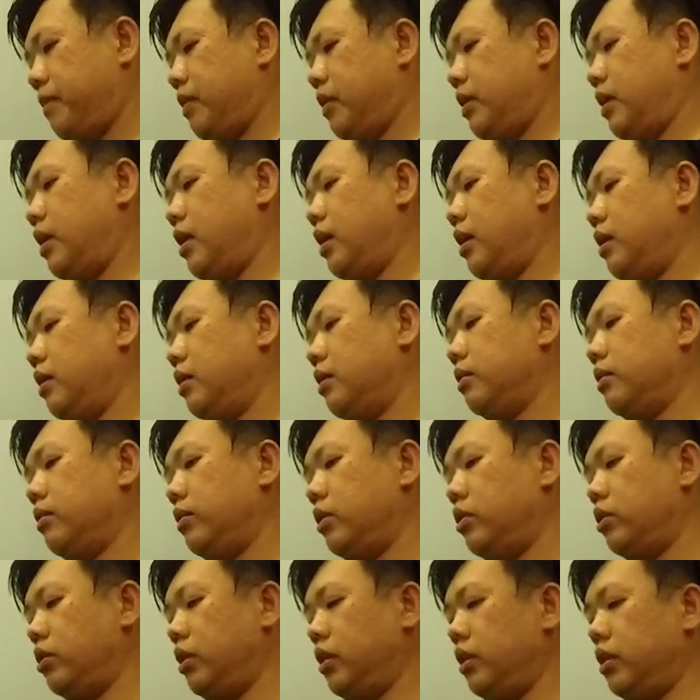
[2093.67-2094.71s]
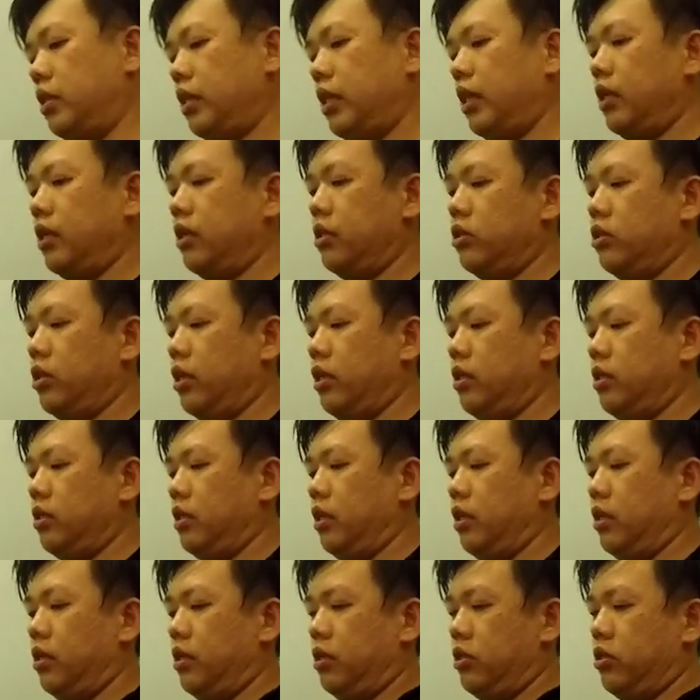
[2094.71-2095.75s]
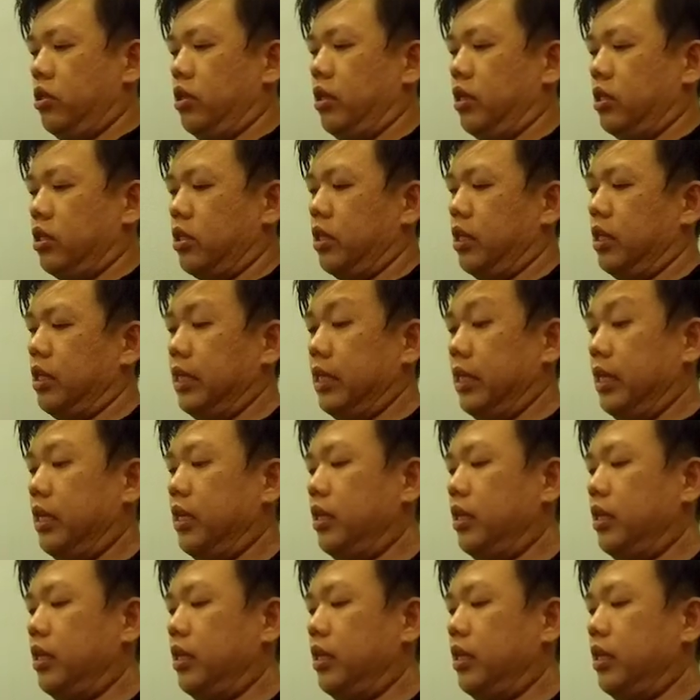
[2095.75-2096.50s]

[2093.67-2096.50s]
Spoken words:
Yeah, actually, I think Should need